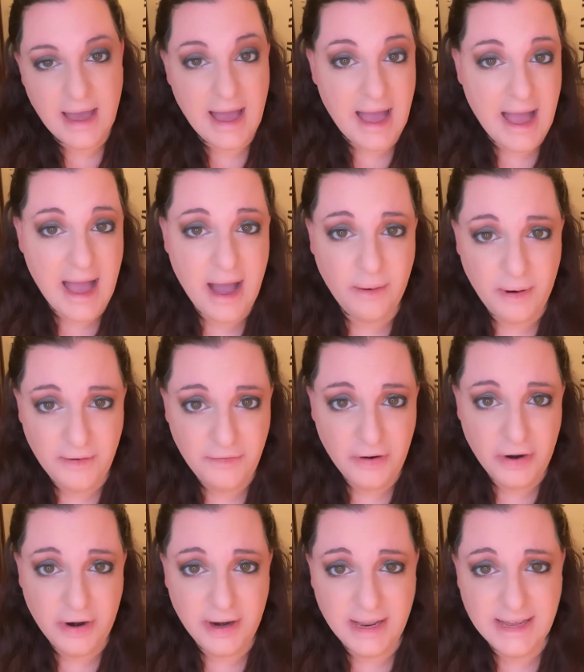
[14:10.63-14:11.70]

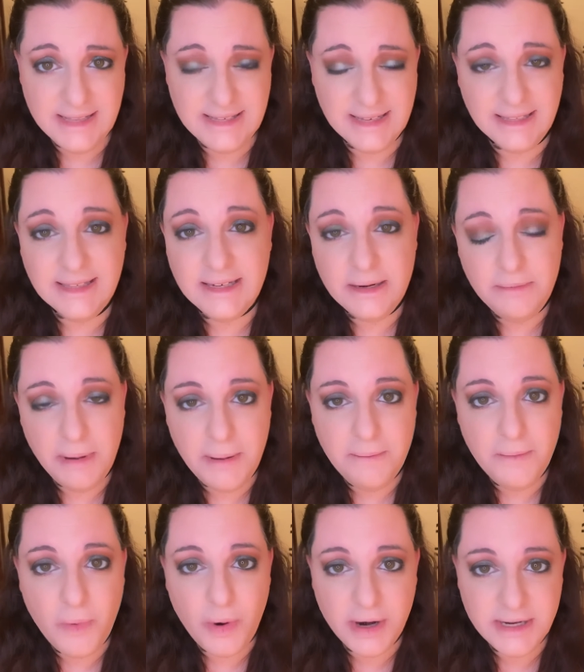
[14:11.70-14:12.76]
However, it's a little bit
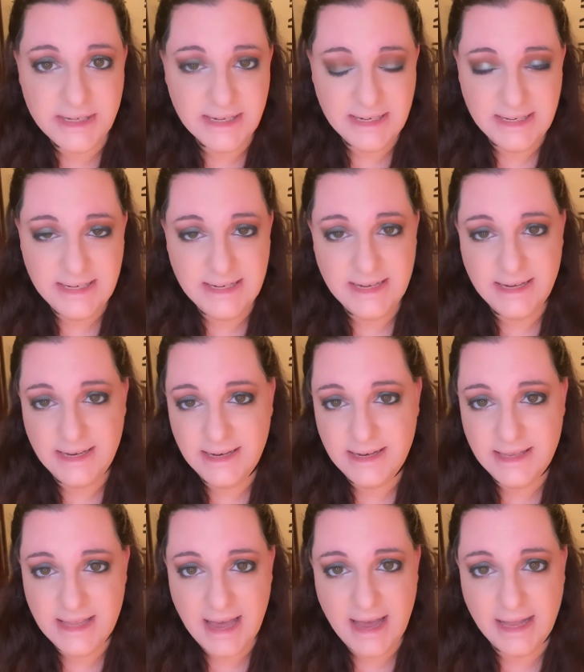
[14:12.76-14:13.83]
more tinted
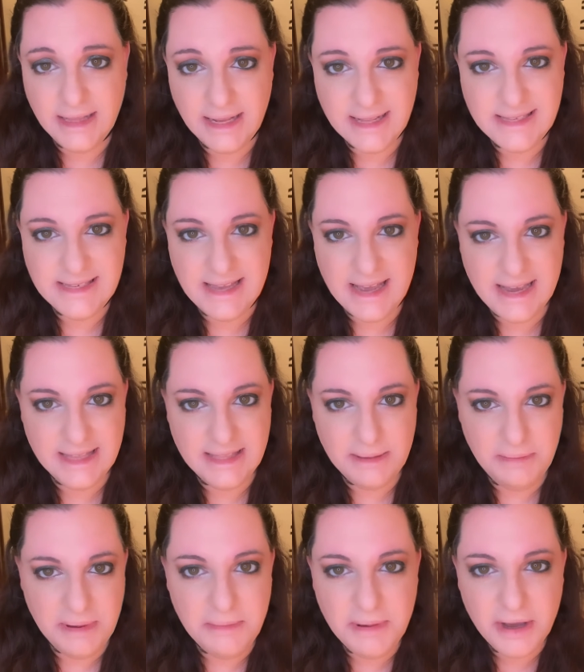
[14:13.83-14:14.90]
than, let's say, the
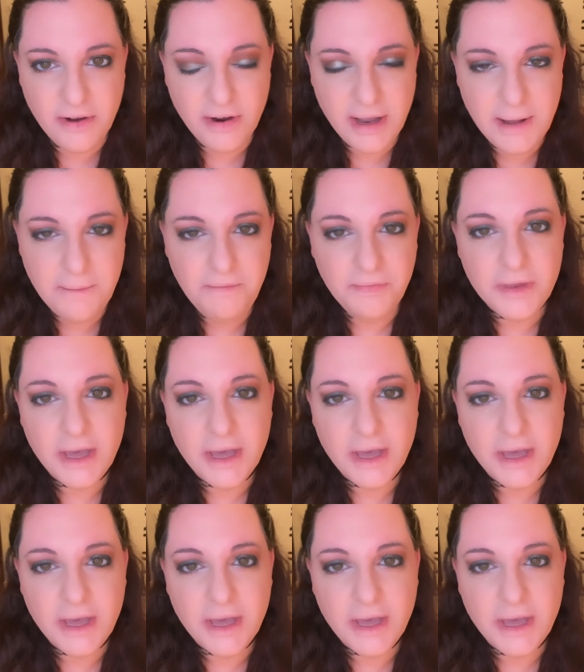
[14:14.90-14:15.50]
BB cream.